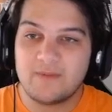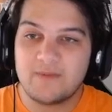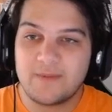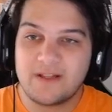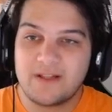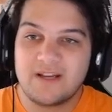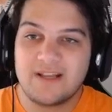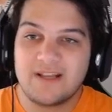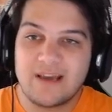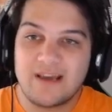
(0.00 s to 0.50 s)
leader
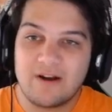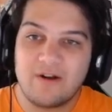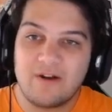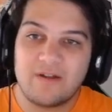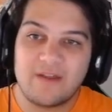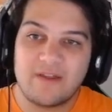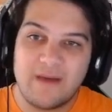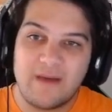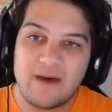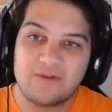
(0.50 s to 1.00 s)
ability to get all
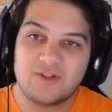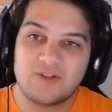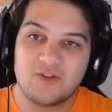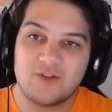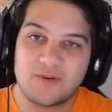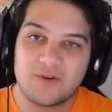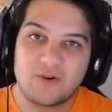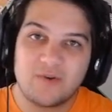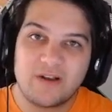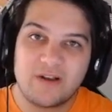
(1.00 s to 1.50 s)
of them out
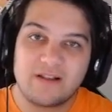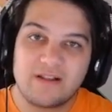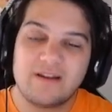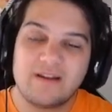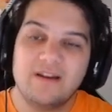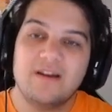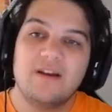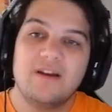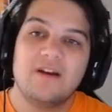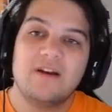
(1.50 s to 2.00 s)
super
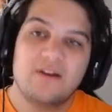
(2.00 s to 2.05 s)
quickly,